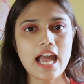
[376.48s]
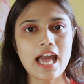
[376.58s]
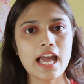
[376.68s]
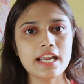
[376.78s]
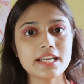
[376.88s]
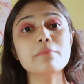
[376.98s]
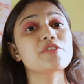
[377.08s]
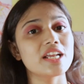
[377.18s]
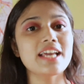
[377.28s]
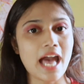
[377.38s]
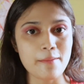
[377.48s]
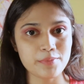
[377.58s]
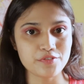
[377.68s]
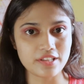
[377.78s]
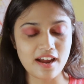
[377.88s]
And I'm really
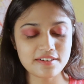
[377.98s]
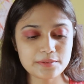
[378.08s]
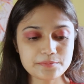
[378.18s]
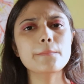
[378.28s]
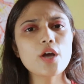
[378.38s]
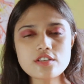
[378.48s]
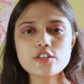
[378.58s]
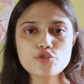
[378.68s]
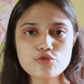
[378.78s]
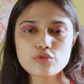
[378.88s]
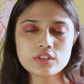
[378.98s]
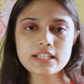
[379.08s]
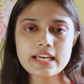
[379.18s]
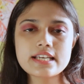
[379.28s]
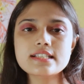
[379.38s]
happy for that. Because the
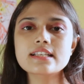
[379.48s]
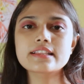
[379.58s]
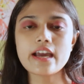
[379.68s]
truth is,